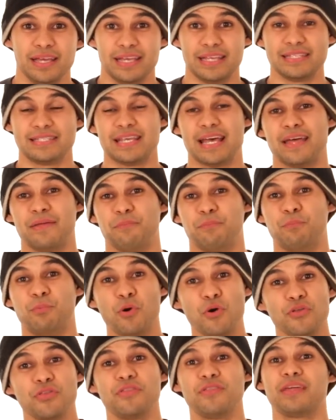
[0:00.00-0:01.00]
is that
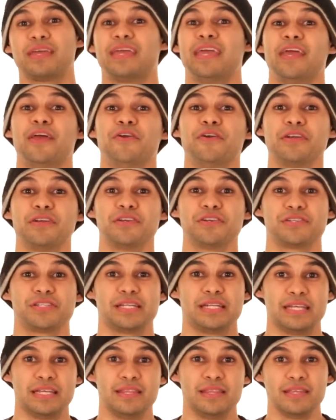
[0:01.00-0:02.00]
both of the carriers
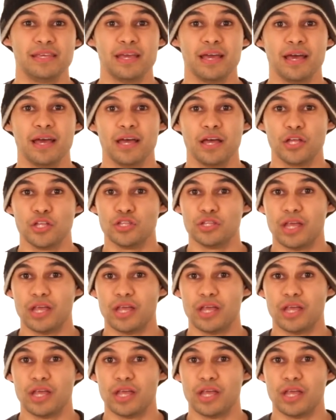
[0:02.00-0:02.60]
in India